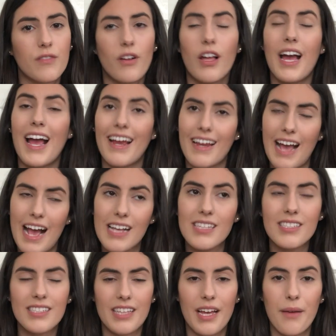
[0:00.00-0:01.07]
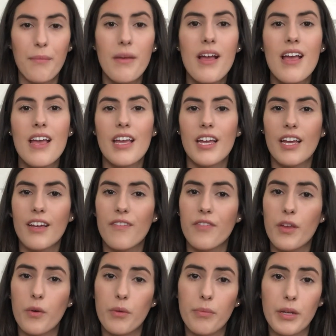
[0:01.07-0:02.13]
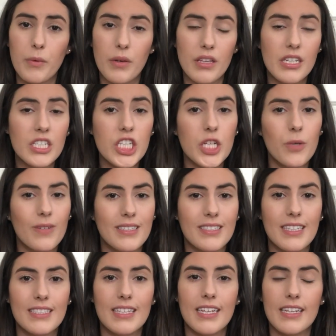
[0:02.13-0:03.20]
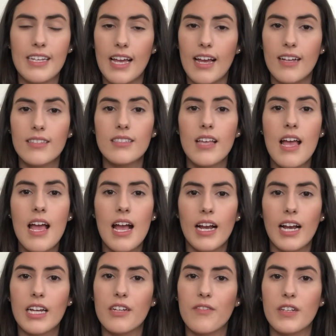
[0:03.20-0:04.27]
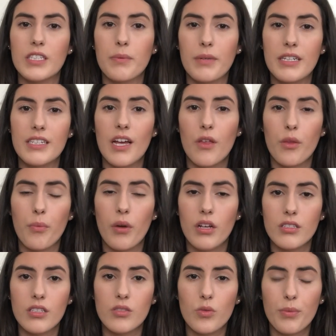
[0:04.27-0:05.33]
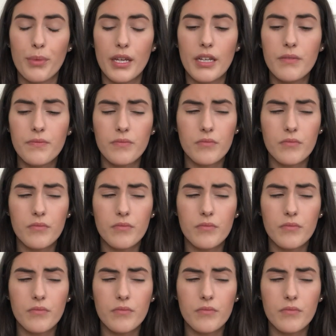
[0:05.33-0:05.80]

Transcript: of all, I asked them if they would be willing to. Once they said yes, kind of explained how the process would be.